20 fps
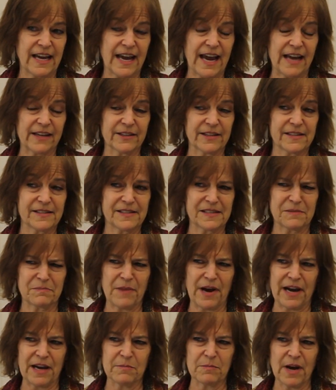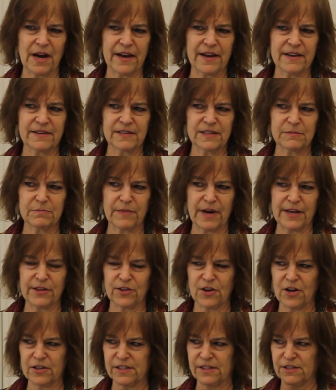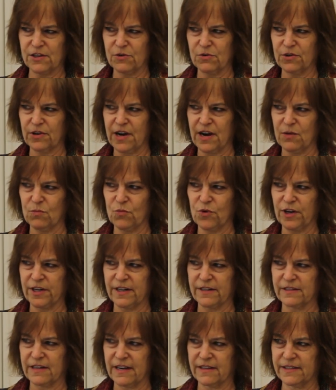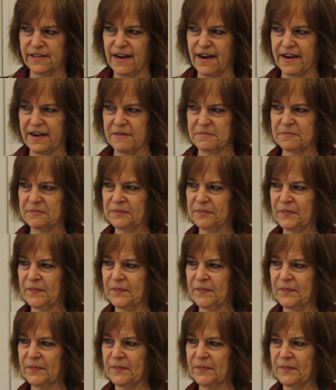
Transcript: at least in my mind, my thoughts don't come one at a time.